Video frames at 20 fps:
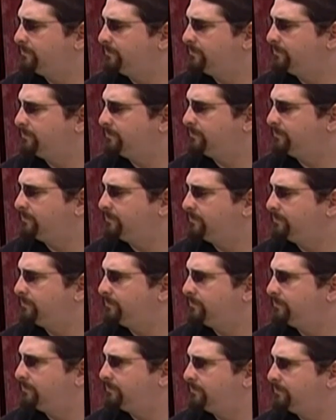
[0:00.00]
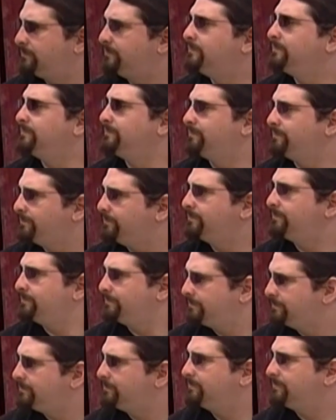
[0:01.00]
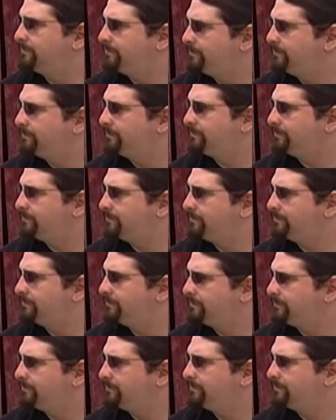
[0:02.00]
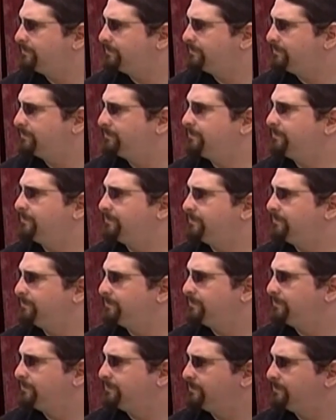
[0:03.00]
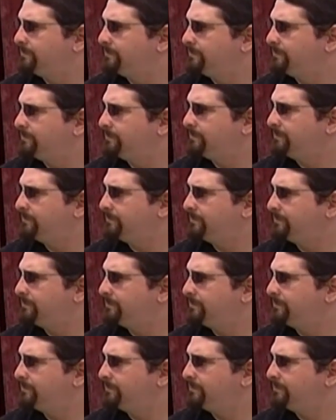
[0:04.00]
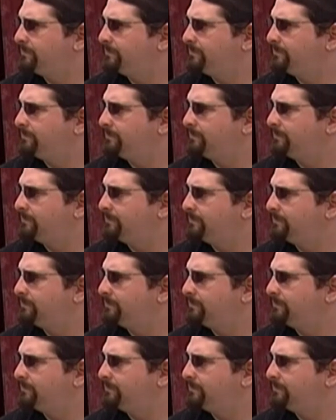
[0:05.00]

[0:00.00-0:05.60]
No words are spoken by the person on screen.